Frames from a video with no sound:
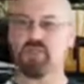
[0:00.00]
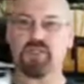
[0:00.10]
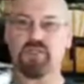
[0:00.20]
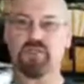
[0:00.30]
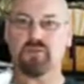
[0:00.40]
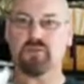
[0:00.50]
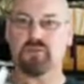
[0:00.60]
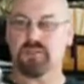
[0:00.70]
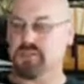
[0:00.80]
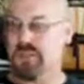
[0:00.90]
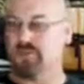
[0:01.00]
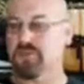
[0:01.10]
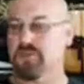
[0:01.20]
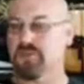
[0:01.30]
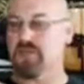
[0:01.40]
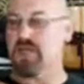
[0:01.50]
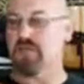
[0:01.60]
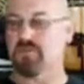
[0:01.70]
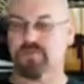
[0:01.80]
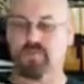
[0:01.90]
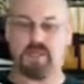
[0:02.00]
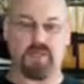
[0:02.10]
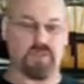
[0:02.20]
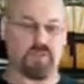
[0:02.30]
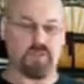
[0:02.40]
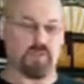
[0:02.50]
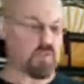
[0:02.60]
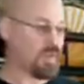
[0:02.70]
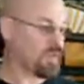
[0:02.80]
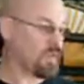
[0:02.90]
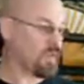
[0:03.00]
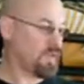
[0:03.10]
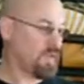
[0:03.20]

traditional standard design of the Chinese sword,